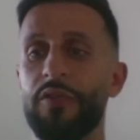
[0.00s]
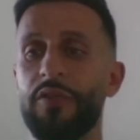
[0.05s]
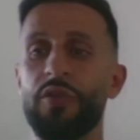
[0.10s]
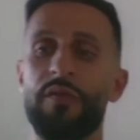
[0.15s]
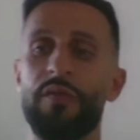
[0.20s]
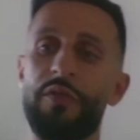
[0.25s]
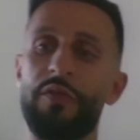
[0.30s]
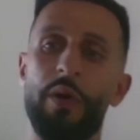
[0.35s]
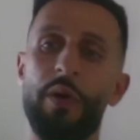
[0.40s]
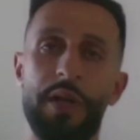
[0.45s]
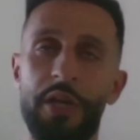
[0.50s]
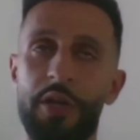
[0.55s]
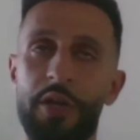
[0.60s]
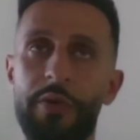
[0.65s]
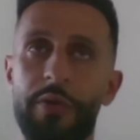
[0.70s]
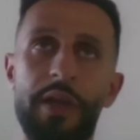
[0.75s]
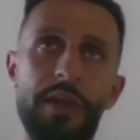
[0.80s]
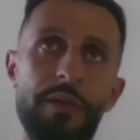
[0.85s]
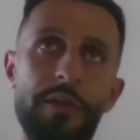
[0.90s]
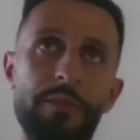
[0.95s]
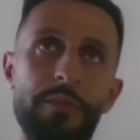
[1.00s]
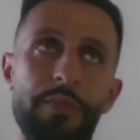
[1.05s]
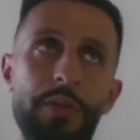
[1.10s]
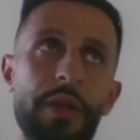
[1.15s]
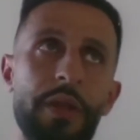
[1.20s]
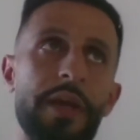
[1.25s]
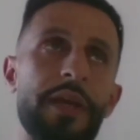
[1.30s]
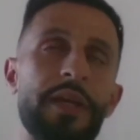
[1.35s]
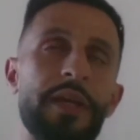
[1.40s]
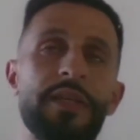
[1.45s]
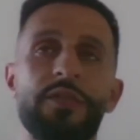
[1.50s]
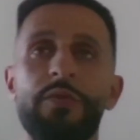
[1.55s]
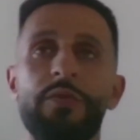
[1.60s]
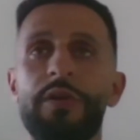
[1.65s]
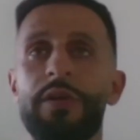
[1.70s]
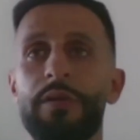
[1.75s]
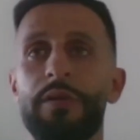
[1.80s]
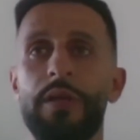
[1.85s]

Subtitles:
So if you want to create plays where